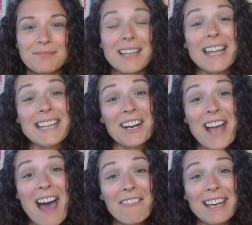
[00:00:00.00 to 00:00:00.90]
And there you
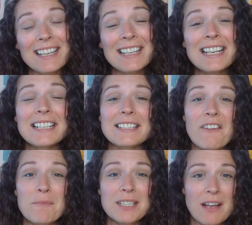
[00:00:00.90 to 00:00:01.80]
have it.
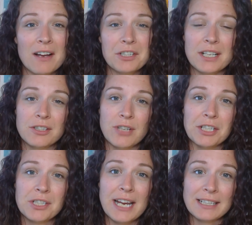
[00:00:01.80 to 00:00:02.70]
Self-massage and
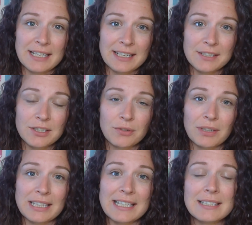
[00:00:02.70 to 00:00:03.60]
stretch techniques to
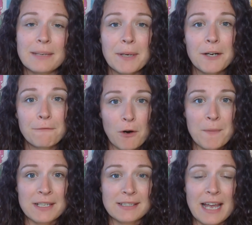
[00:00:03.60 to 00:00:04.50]
release the
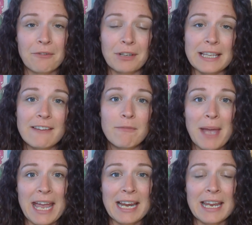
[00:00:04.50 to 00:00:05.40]
piriformis and relieve
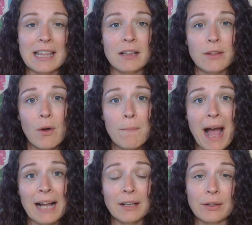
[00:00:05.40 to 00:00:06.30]
pain in the low
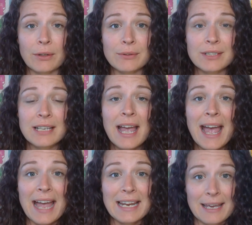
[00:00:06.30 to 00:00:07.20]
back, glutes,
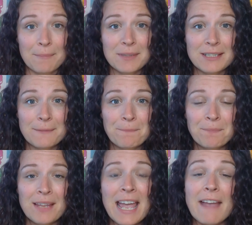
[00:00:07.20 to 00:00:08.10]
and hips.
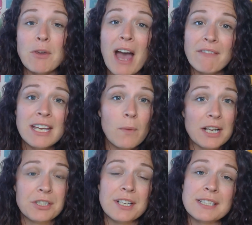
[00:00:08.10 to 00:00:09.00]
If you have any
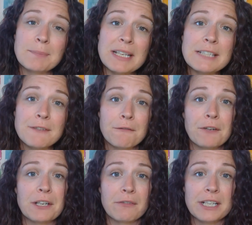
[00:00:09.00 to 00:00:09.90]
questions, please feel
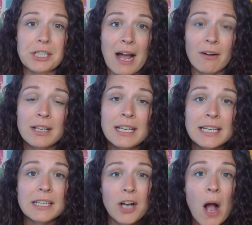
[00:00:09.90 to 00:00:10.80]
free to reach out
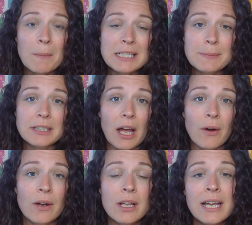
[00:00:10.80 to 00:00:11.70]
in the comments
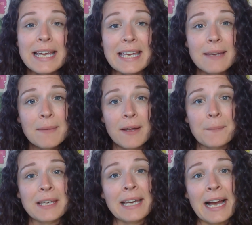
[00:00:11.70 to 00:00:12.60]
below. Email
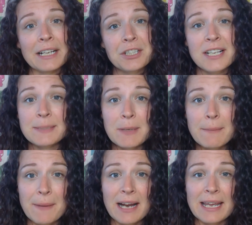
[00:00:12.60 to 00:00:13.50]
me at
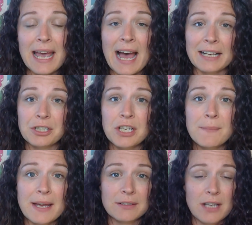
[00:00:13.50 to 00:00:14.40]

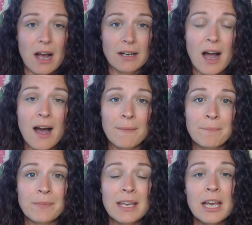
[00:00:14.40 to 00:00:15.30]

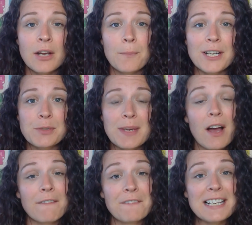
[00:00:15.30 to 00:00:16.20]
justbebody@gmail.com. Reach me
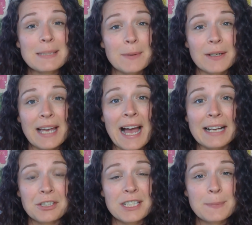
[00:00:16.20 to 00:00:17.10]
on Facebook
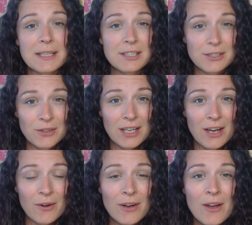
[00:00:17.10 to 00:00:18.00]
at
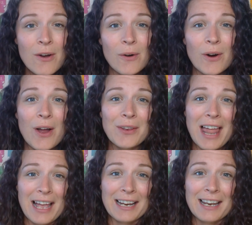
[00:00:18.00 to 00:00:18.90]
justbestudio or
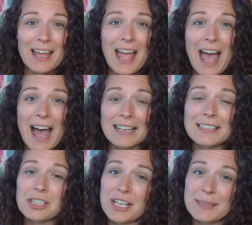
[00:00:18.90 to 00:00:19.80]
online at
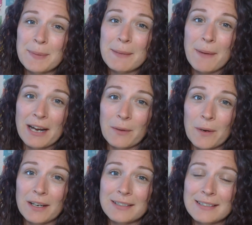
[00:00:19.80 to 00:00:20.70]

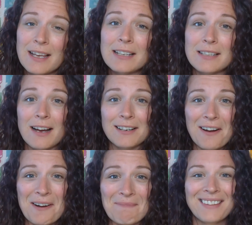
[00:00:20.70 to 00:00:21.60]

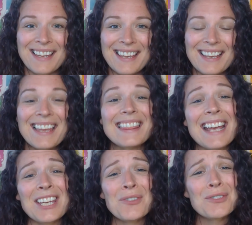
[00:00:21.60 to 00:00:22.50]
justbebodyworks.com.
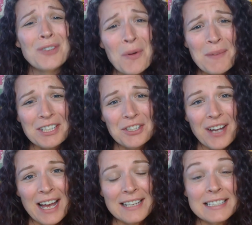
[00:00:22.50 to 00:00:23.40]
Thank you so much, you
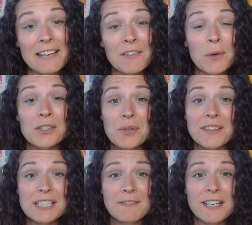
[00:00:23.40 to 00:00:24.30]
guys. If you enjoyed
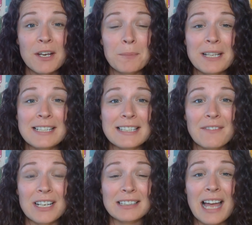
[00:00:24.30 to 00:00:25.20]
this video, please
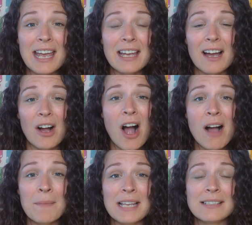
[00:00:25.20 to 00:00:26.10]
give it a like, a
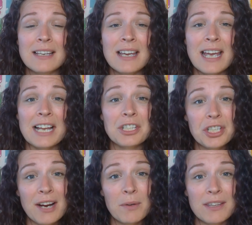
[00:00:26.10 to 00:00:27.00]
comment, and
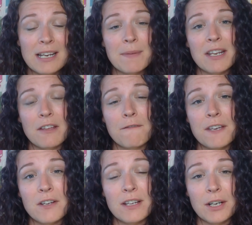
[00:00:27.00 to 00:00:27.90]
share with anybody you
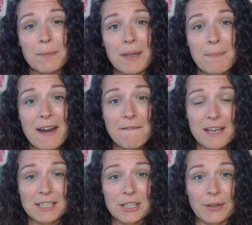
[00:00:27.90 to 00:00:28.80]
feel it could be a
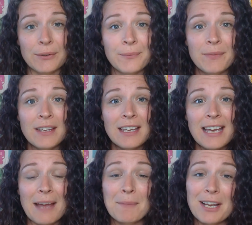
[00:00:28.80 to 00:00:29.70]
benefit to.
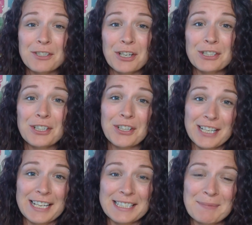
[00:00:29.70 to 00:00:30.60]
And be sure to
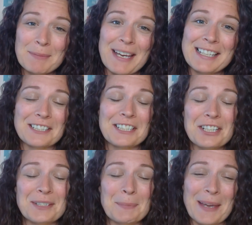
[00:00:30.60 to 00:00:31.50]
create some space to
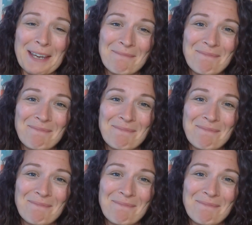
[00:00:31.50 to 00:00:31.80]
just be.